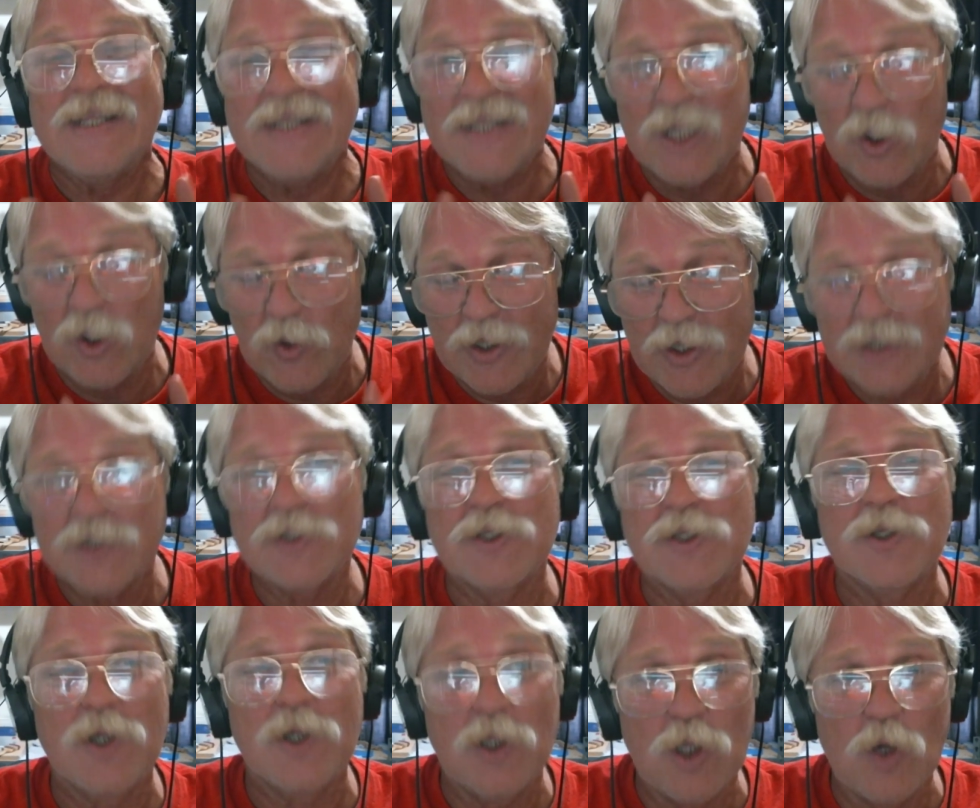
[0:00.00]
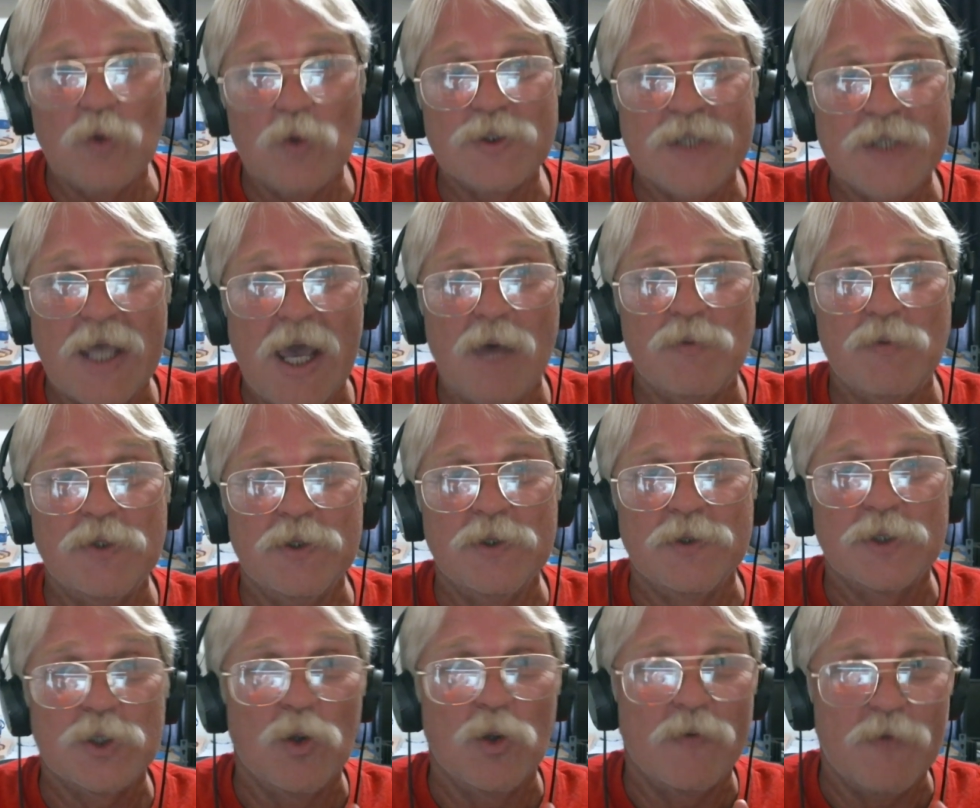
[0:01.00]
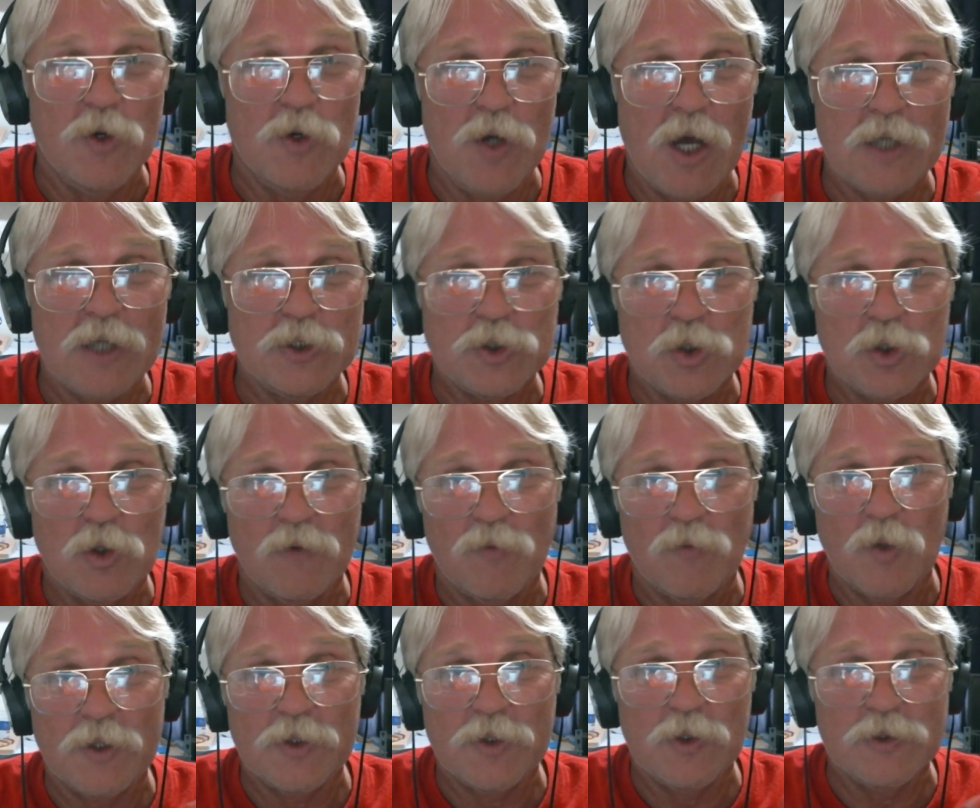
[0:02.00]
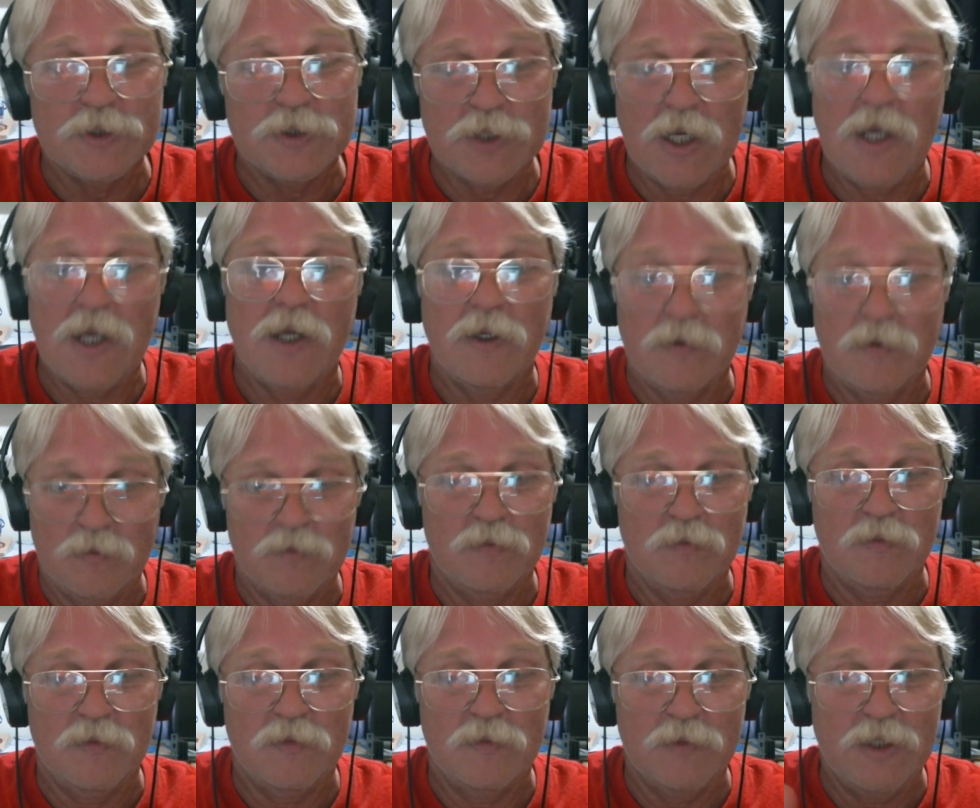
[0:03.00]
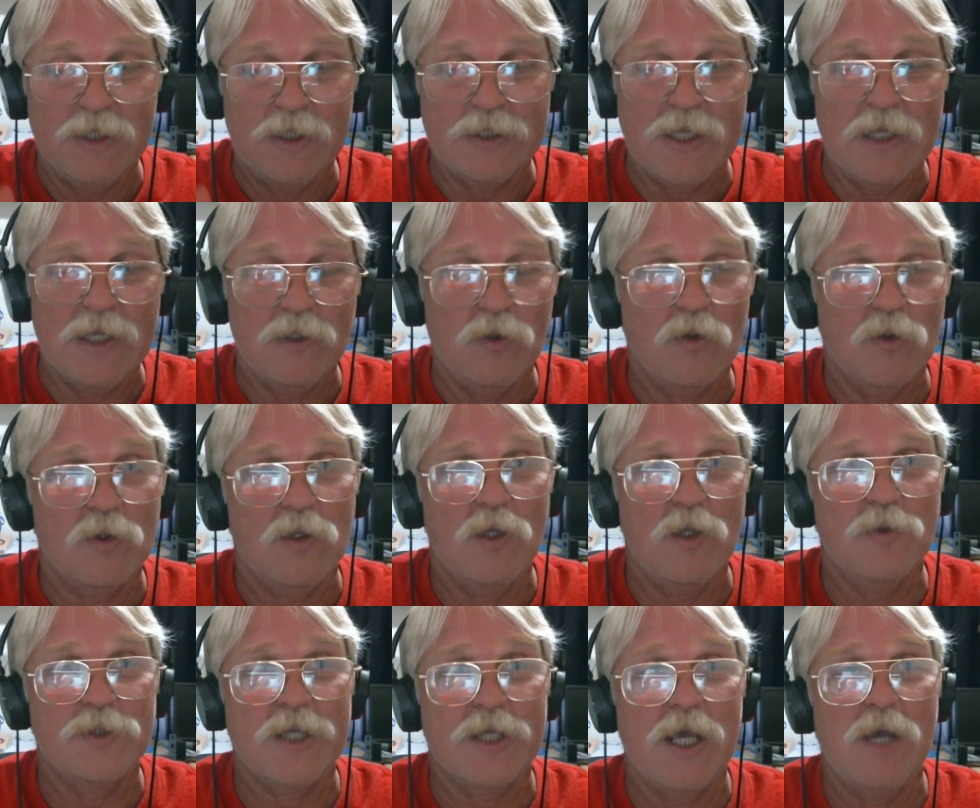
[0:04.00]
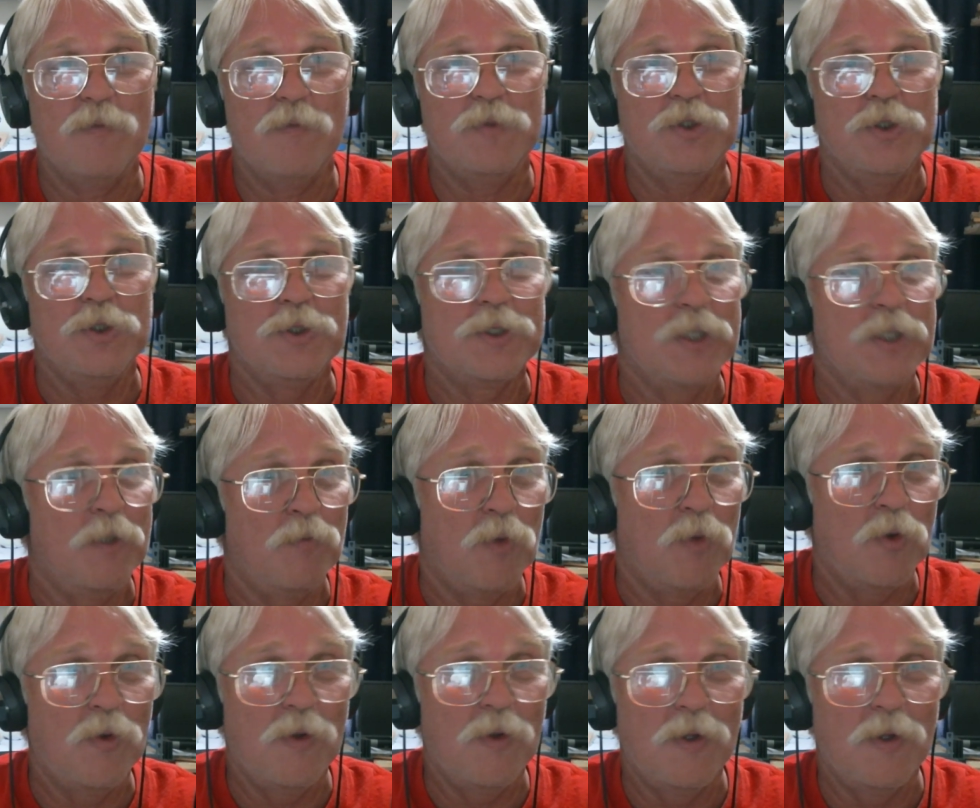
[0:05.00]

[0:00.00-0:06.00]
there is closed captions, so if you're not sure of what they're saying, hit that little closed caption symbol.